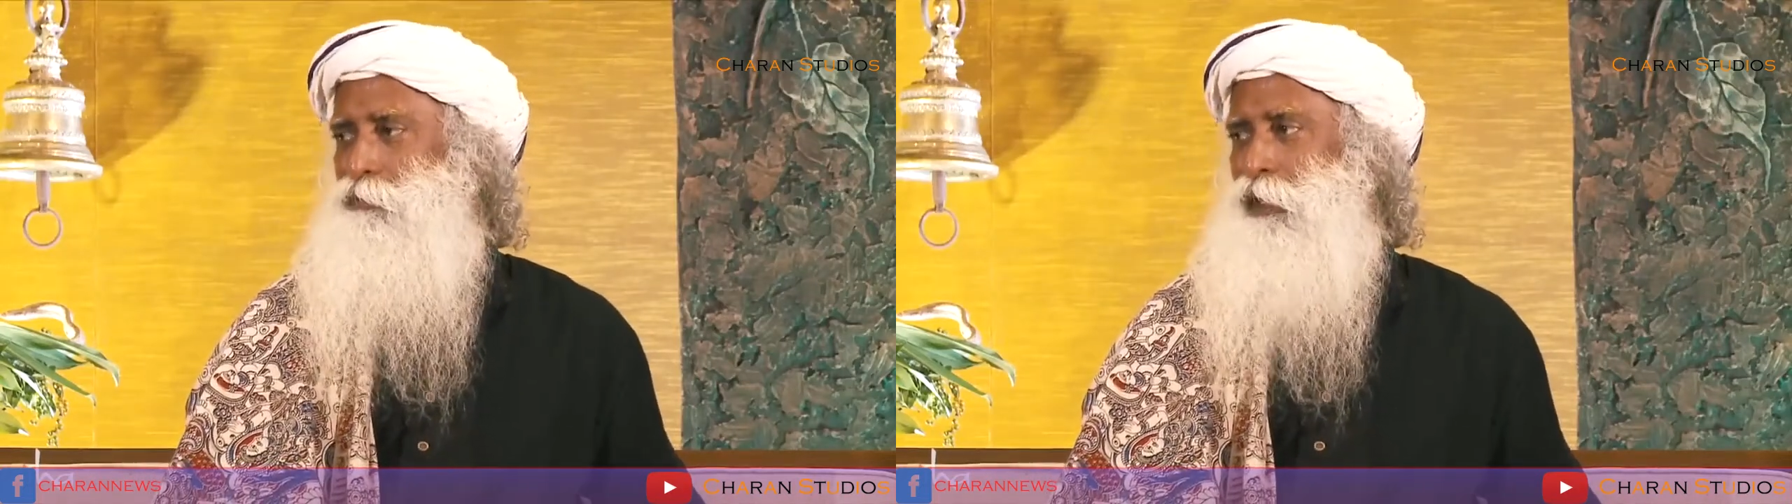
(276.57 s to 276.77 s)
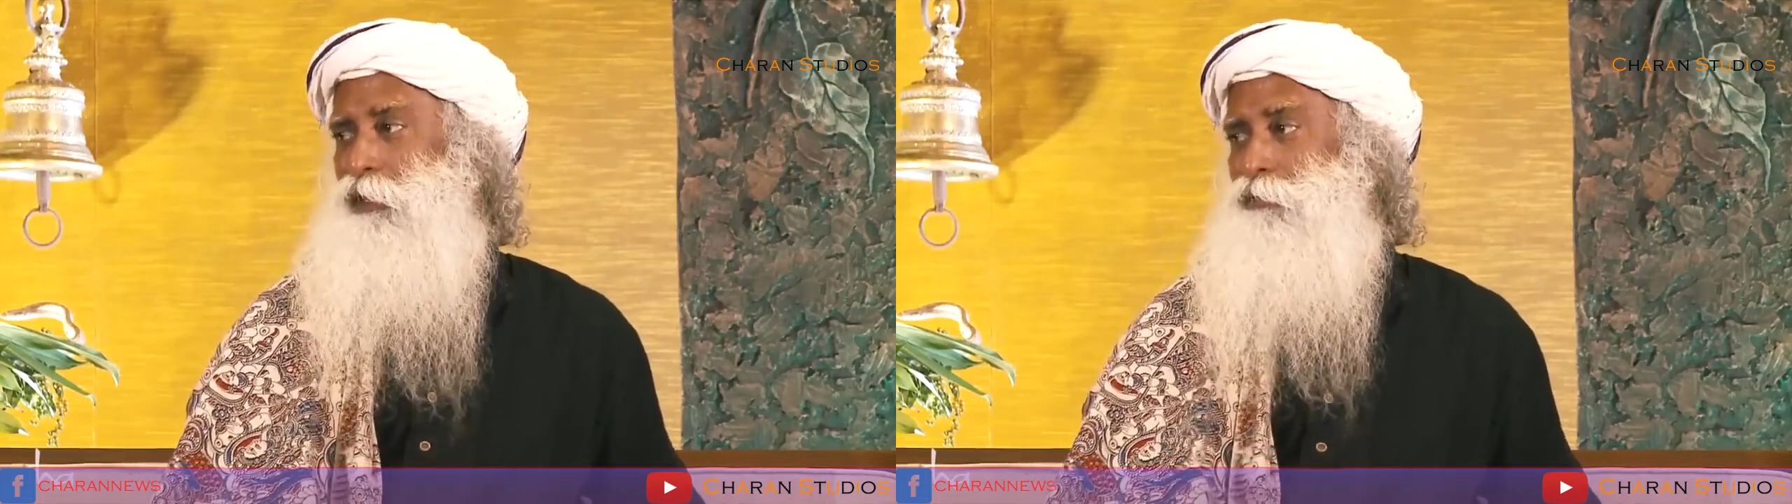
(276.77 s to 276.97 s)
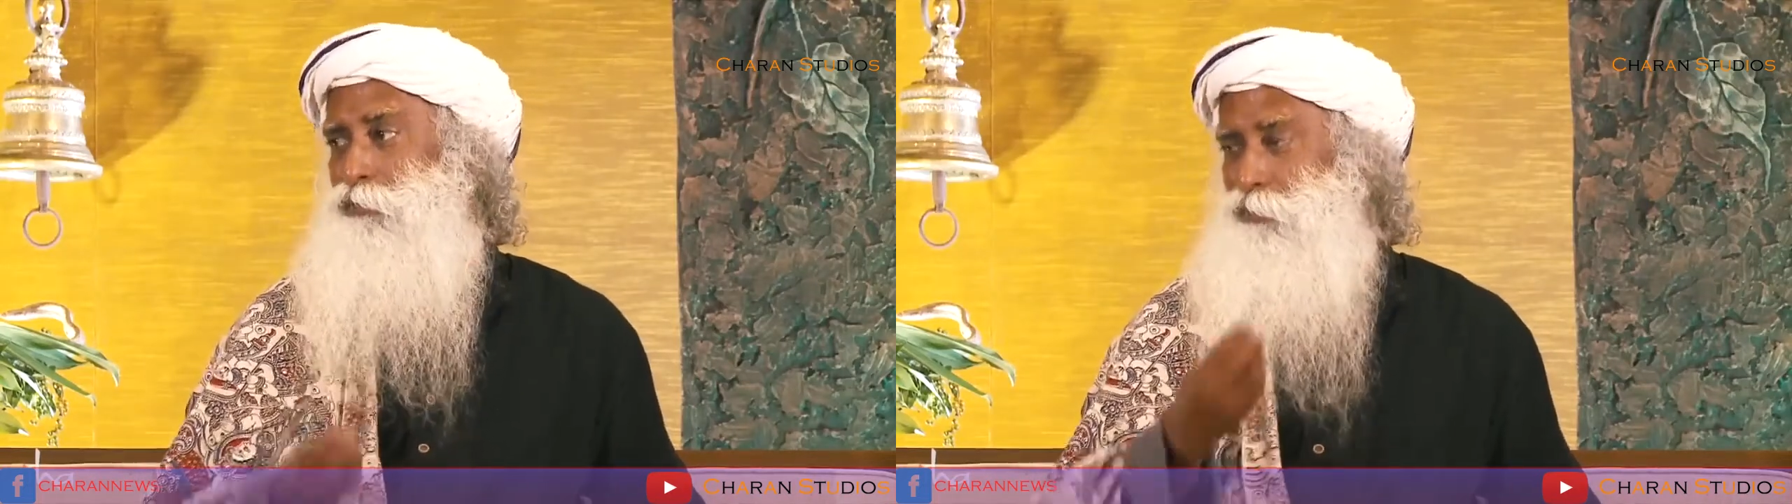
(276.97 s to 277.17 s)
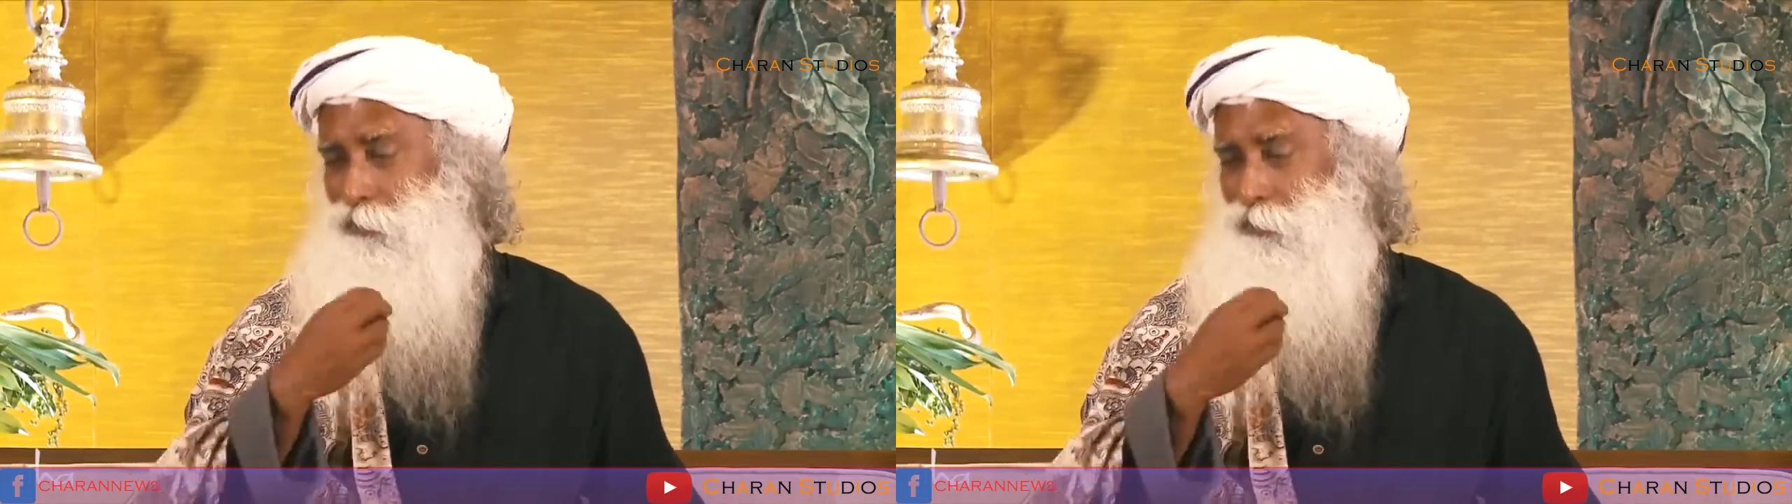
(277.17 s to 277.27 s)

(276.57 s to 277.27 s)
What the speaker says: bad food